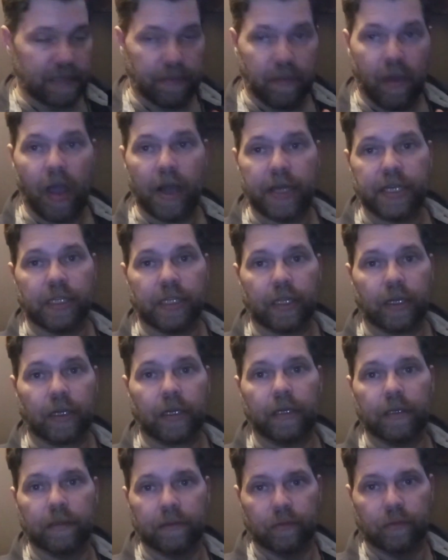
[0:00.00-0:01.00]
a
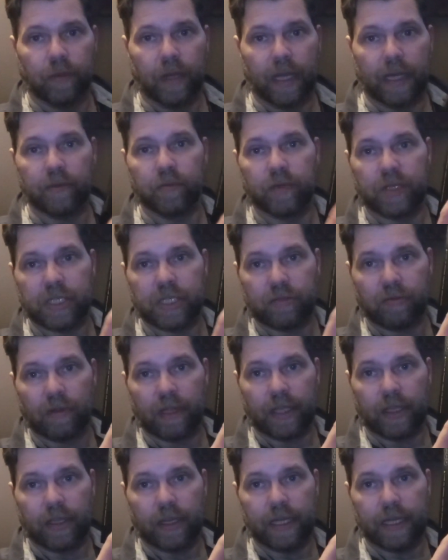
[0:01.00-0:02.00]
modular one, which is
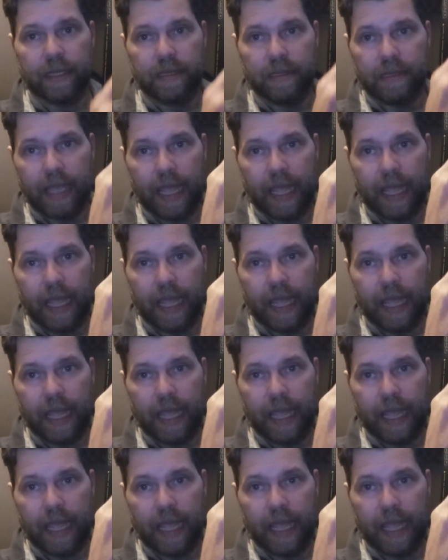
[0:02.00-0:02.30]
really good.